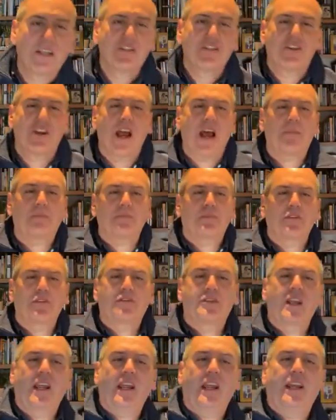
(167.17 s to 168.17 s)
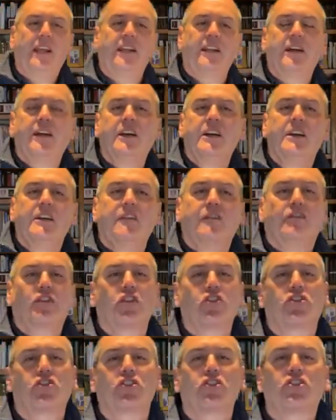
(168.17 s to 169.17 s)
chapter 10.
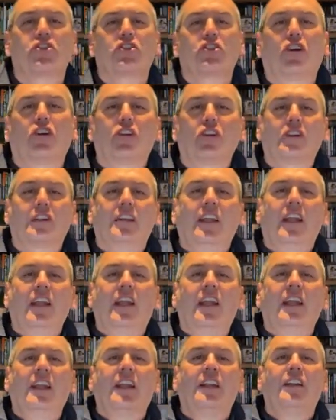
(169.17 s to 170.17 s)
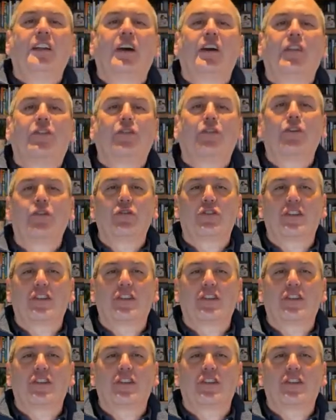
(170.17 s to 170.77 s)
Verses 13 through